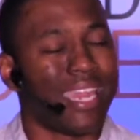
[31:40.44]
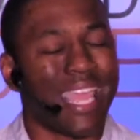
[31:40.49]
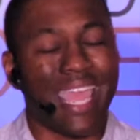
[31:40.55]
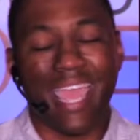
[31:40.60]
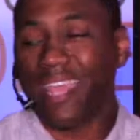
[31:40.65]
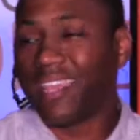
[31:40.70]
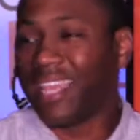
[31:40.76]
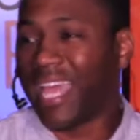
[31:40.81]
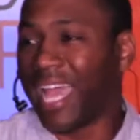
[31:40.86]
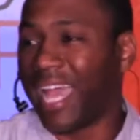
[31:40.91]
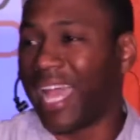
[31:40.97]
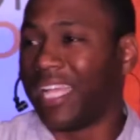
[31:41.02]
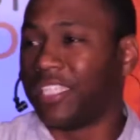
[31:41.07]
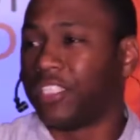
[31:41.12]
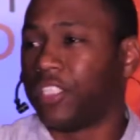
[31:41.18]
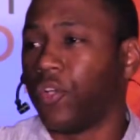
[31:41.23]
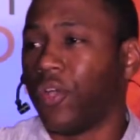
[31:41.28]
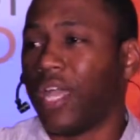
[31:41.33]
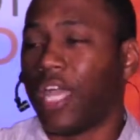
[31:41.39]
And in that,
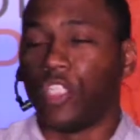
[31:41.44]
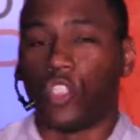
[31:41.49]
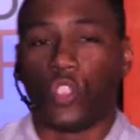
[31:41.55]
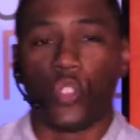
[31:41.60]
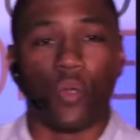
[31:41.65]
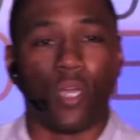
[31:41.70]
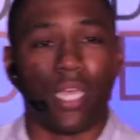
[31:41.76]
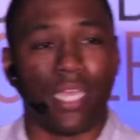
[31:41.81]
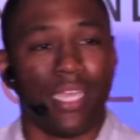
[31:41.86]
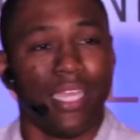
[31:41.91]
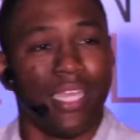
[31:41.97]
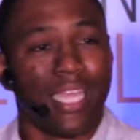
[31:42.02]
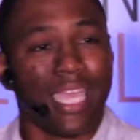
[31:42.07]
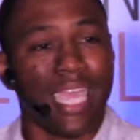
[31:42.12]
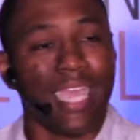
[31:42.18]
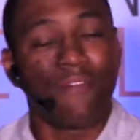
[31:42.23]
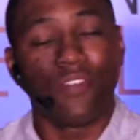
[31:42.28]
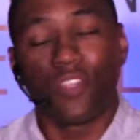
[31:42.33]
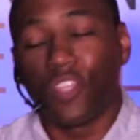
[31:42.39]
I still had joy.
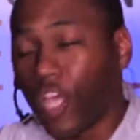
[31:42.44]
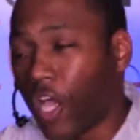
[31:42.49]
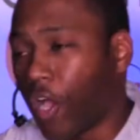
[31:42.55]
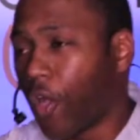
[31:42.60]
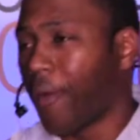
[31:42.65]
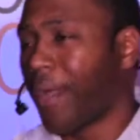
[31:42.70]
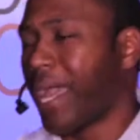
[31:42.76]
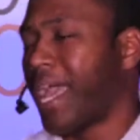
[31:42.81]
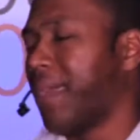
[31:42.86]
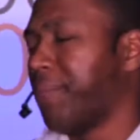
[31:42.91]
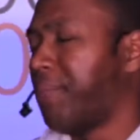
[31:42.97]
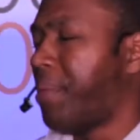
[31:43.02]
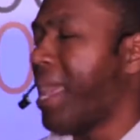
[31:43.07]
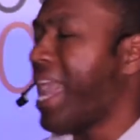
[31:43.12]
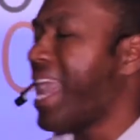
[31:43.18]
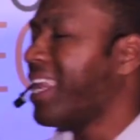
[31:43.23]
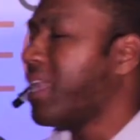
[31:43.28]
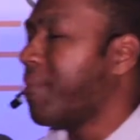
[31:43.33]
Even though I had